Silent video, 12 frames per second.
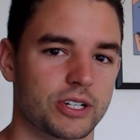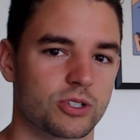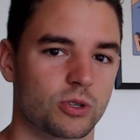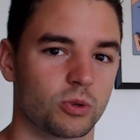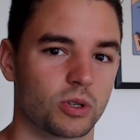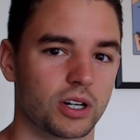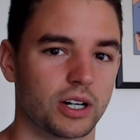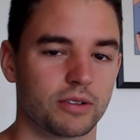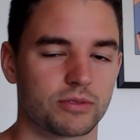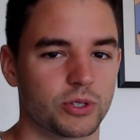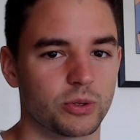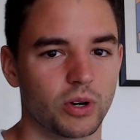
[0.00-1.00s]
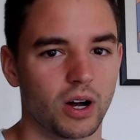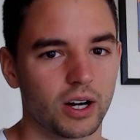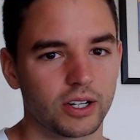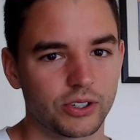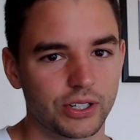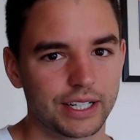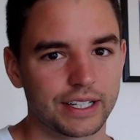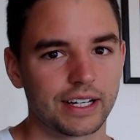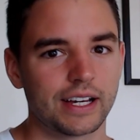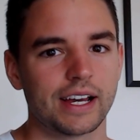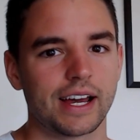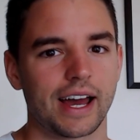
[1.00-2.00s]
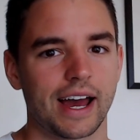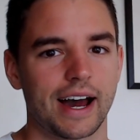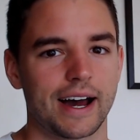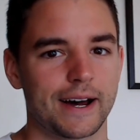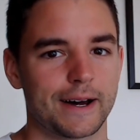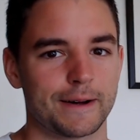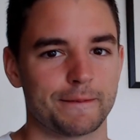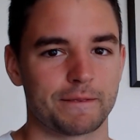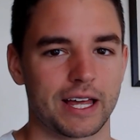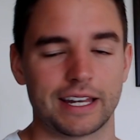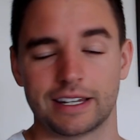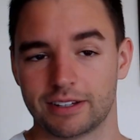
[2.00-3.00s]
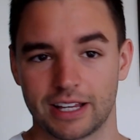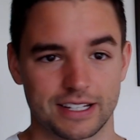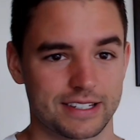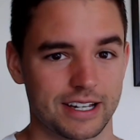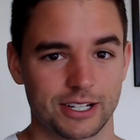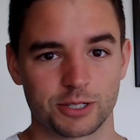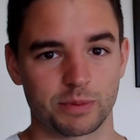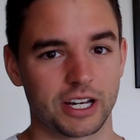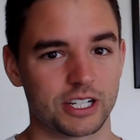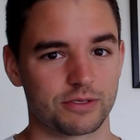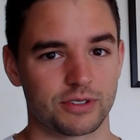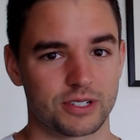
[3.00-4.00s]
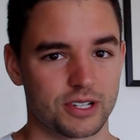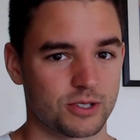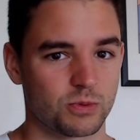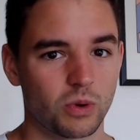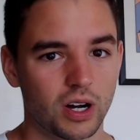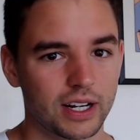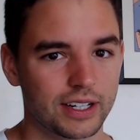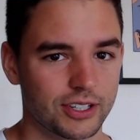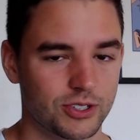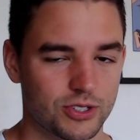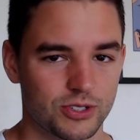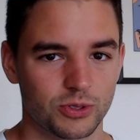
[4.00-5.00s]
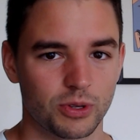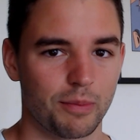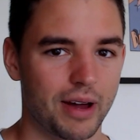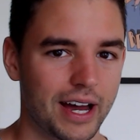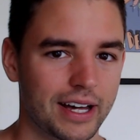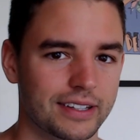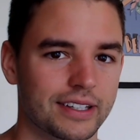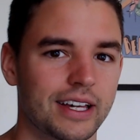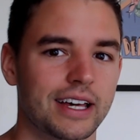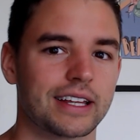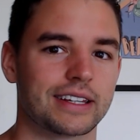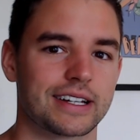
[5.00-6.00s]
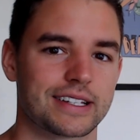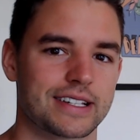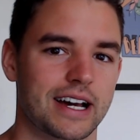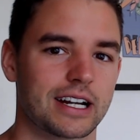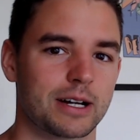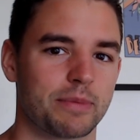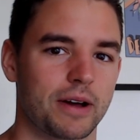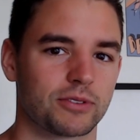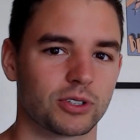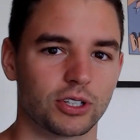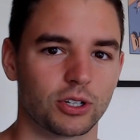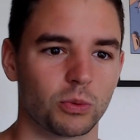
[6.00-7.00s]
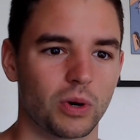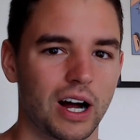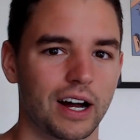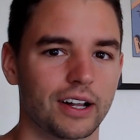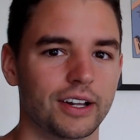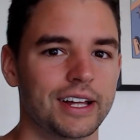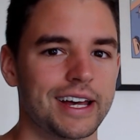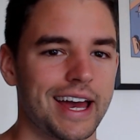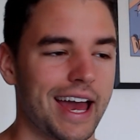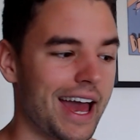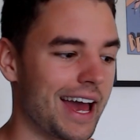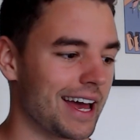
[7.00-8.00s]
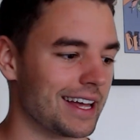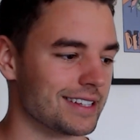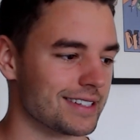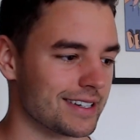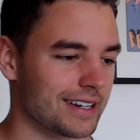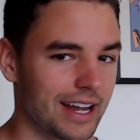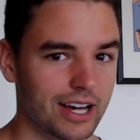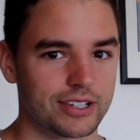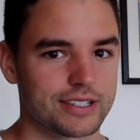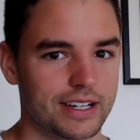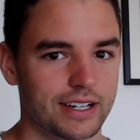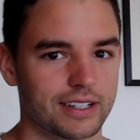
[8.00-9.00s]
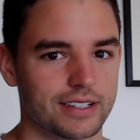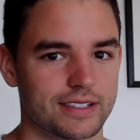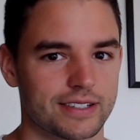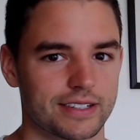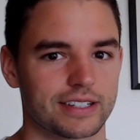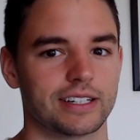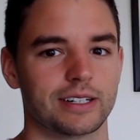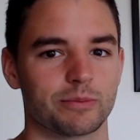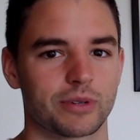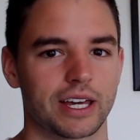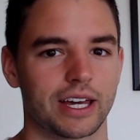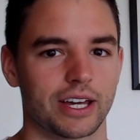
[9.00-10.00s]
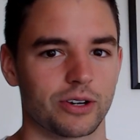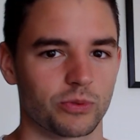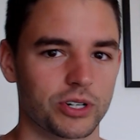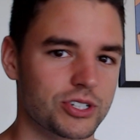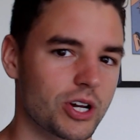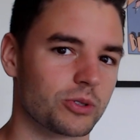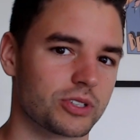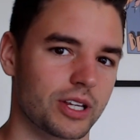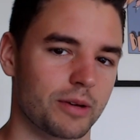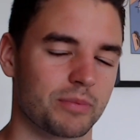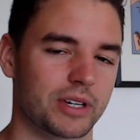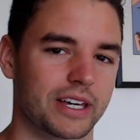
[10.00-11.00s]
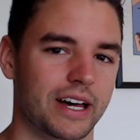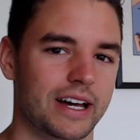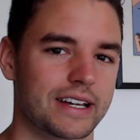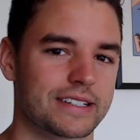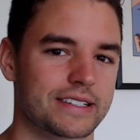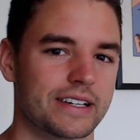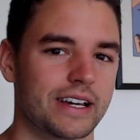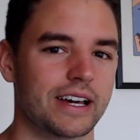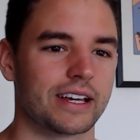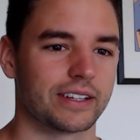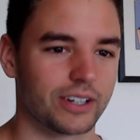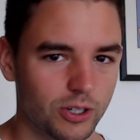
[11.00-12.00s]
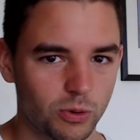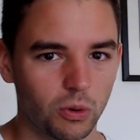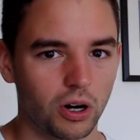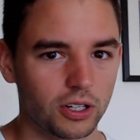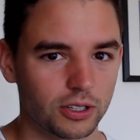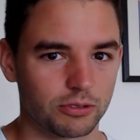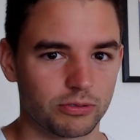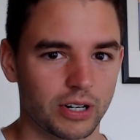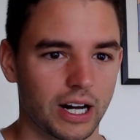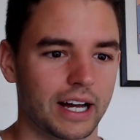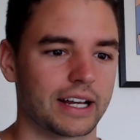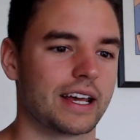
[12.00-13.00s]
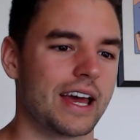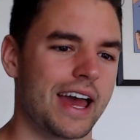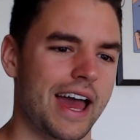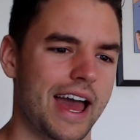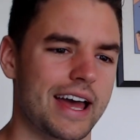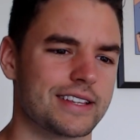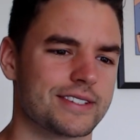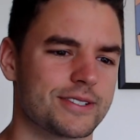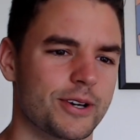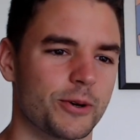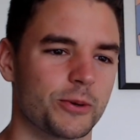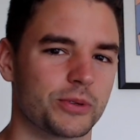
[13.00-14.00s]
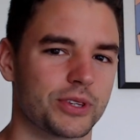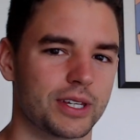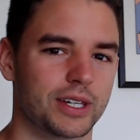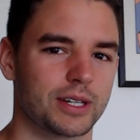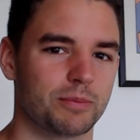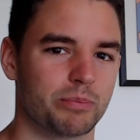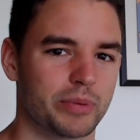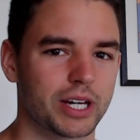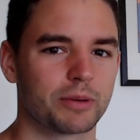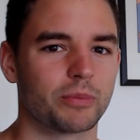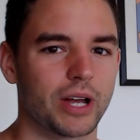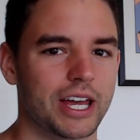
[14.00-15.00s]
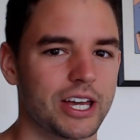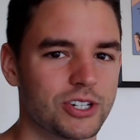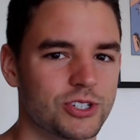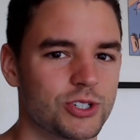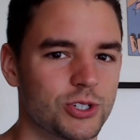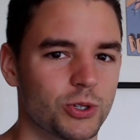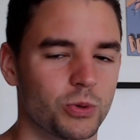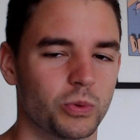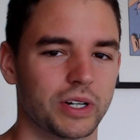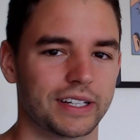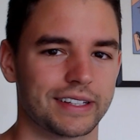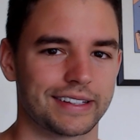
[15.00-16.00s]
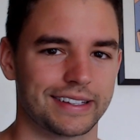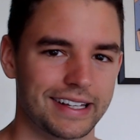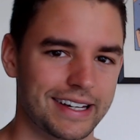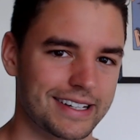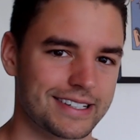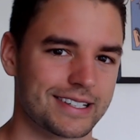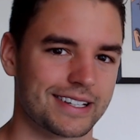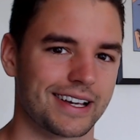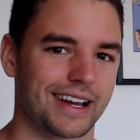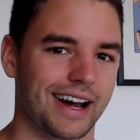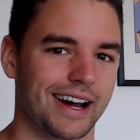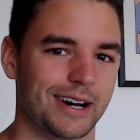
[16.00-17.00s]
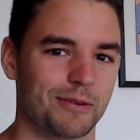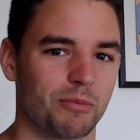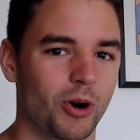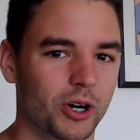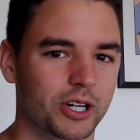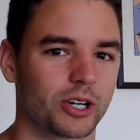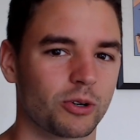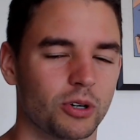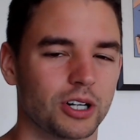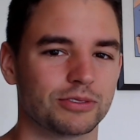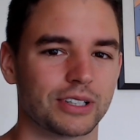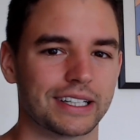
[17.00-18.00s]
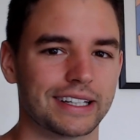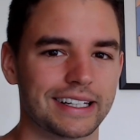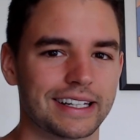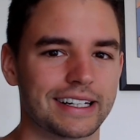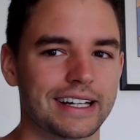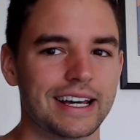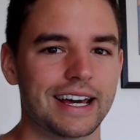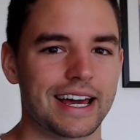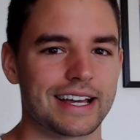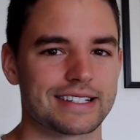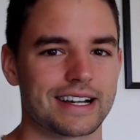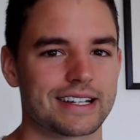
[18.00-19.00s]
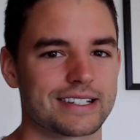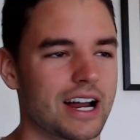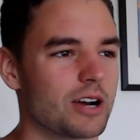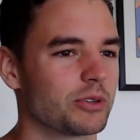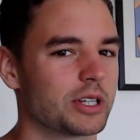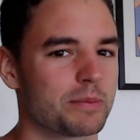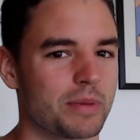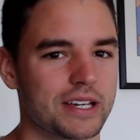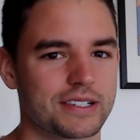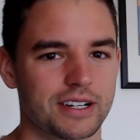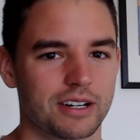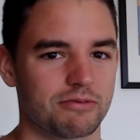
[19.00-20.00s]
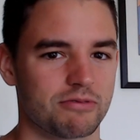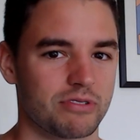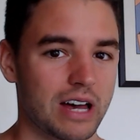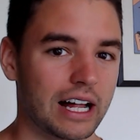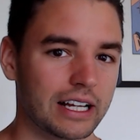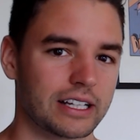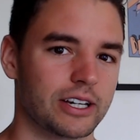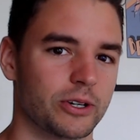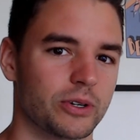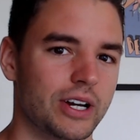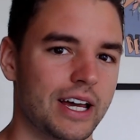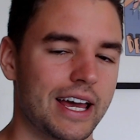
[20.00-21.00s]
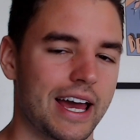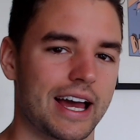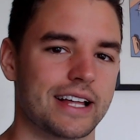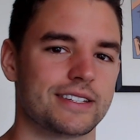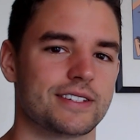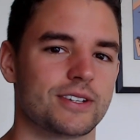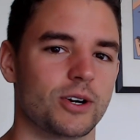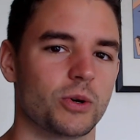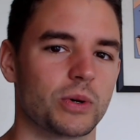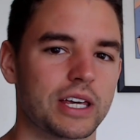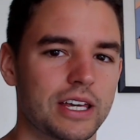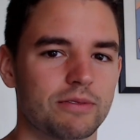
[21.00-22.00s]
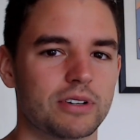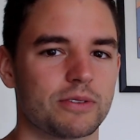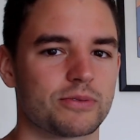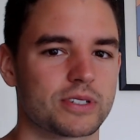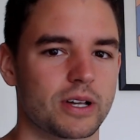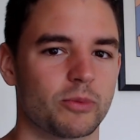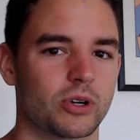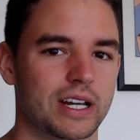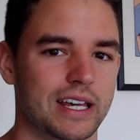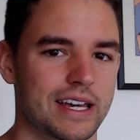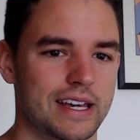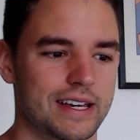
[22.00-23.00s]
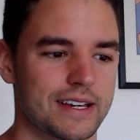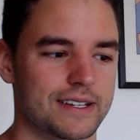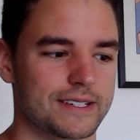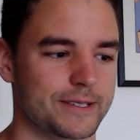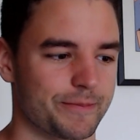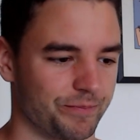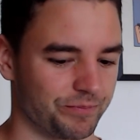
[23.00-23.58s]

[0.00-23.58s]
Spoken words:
score of 200, and let's say each page visits one, you just do the math, things add up after a little while, and now the sales team can reach out to them because they're qualified. And so the big issue with this marketing qualified lead is that it's not really based on value. And so even if someone is